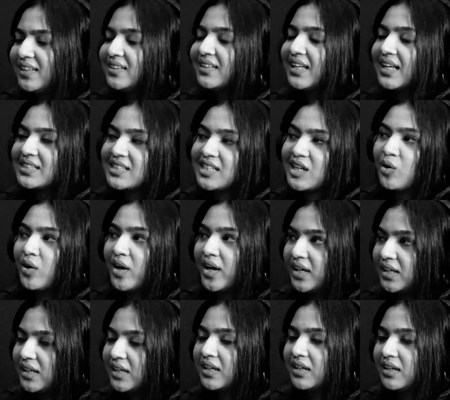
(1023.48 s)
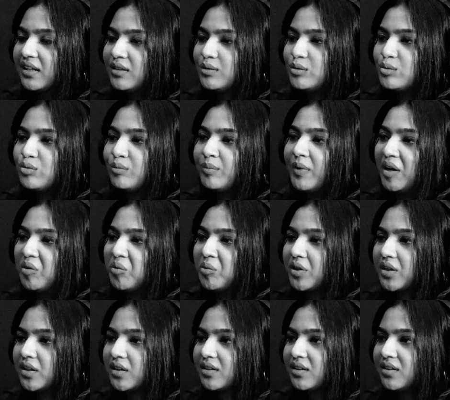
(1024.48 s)
I think that's how I do my
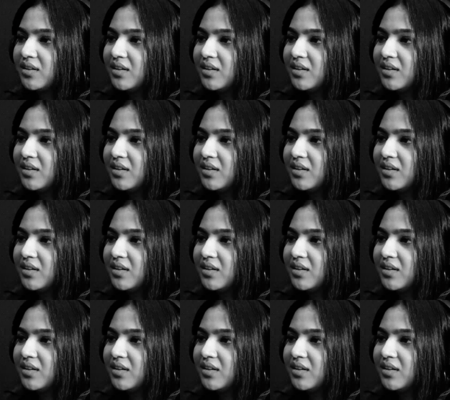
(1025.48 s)
work.